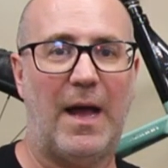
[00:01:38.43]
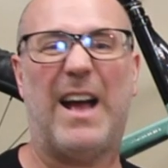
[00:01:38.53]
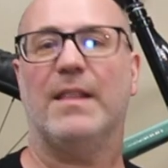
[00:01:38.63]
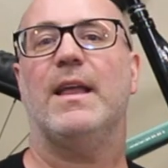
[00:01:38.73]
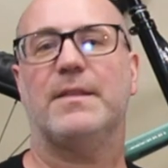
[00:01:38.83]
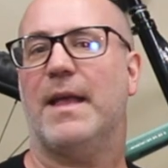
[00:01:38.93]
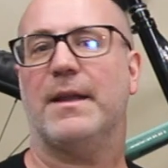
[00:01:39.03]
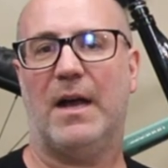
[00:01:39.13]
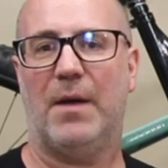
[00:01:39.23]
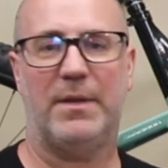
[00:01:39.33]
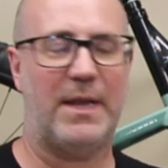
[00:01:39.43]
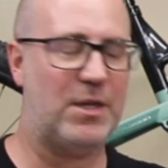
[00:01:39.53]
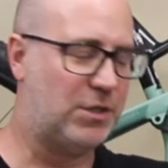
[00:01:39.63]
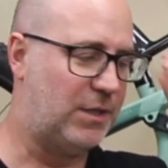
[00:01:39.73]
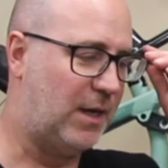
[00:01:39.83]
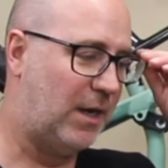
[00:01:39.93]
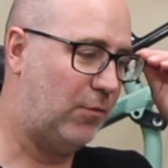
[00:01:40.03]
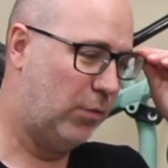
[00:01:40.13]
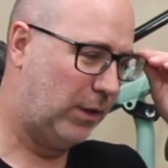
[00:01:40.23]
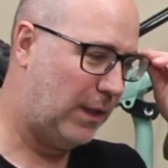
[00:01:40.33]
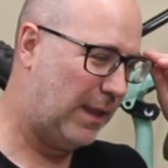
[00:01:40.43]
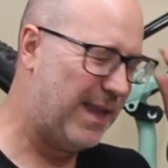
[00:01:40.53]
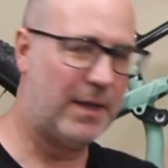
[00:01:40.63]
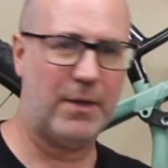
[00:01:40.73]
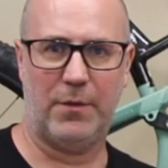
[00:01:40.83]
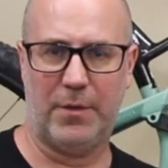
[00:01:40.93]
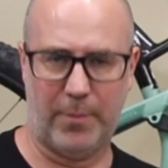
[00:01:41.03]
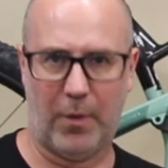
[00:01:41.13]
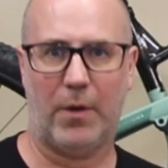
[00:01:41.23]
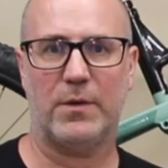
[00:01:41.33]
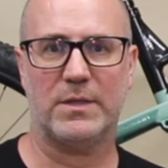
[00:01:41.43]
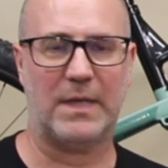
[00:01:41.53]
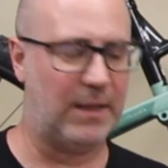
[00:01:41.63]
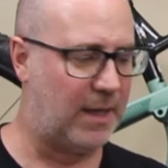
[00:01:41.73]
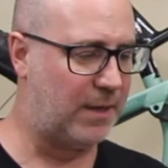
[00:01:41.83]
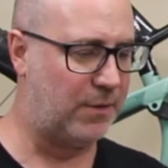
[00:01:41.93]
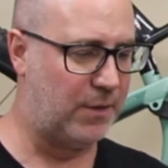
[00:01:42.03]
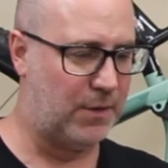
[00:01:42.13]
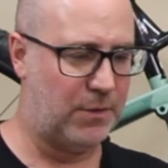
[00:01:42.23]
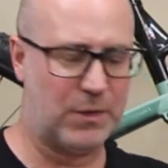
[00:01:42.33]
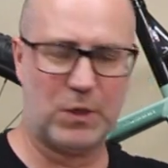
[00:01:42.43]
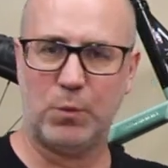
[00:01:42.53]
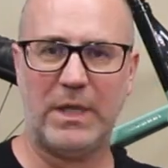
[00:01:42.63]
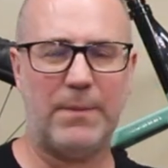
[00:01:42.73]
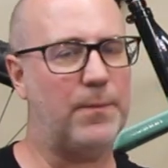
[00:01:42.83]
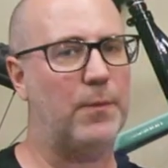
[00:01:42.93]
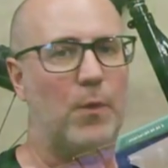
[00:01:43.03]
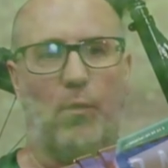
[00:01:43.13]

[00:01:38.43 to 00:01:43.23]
I like that combination. I really like the bars. I like the, the sweep, the